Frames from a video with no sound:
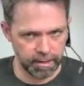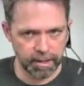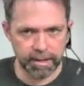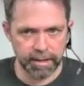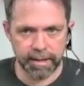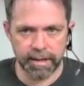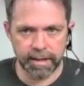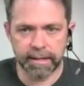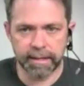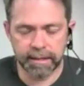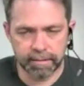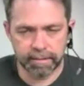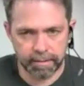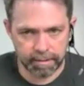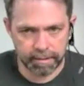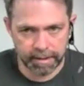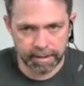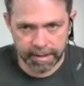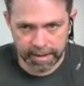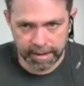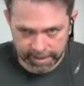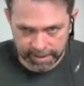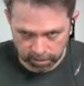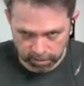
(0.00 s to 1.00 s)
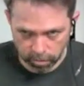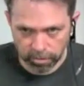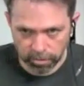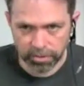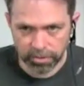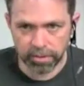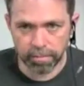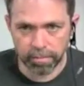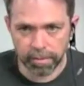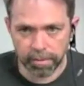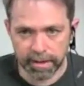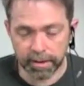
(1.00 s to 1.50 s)
it's
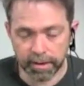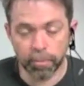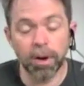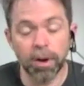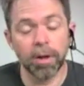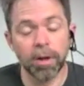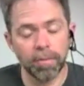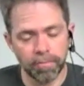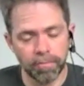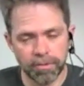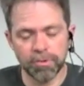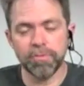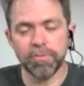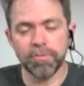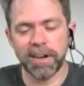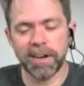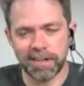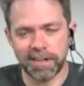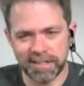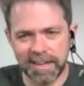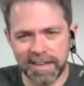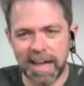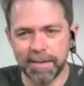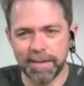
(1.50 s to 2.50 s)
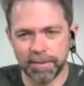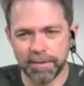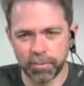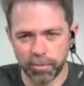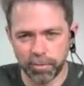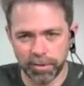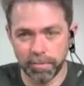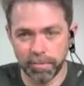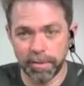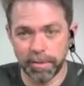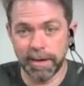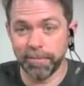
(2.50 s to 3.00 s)
worth the money. Well, you've got to decide if
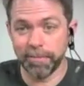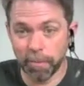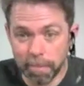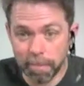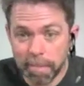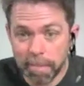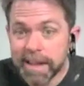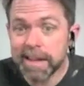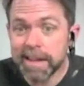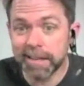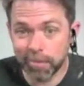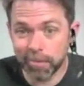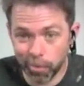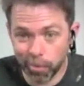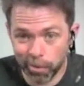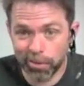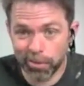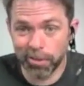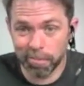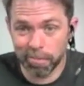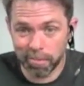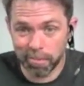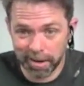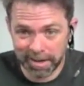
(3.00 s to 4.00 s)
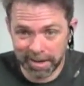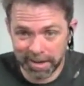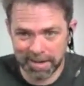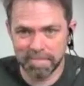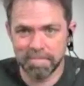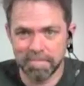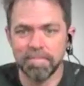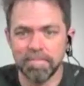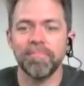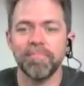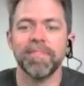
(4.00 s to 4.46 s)
it's worth the money. For me, it's worth the money.